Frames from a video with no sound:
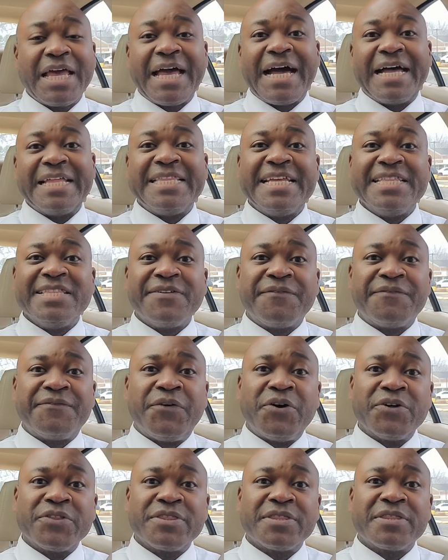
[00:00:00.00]
And then the
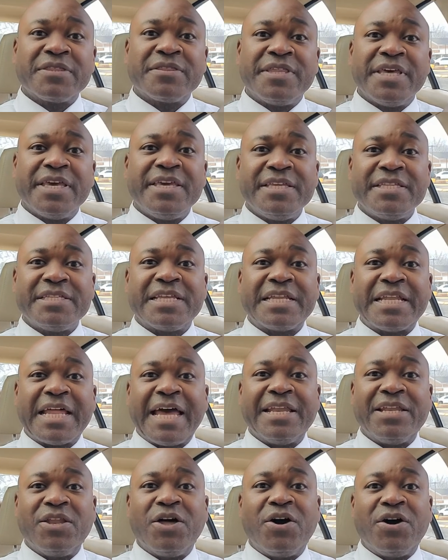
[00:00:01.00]
fourth thing that
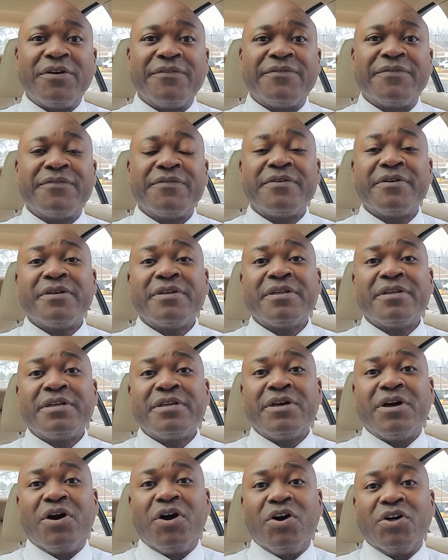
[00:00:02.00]
I love,
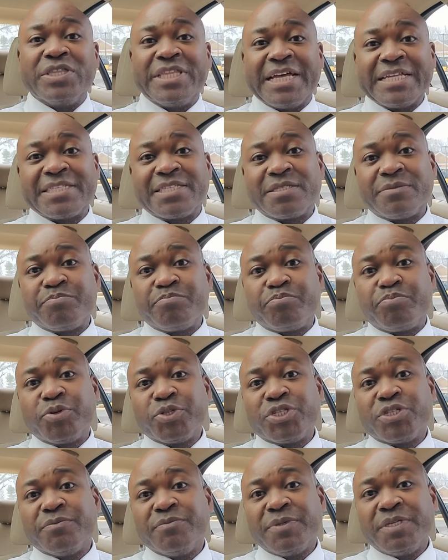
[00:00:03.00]
or that's
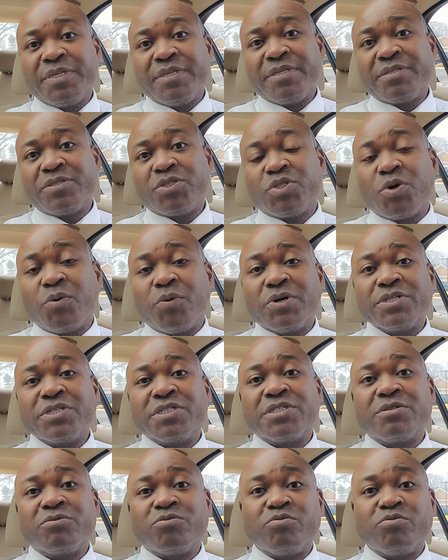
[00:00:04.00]
pushing me towards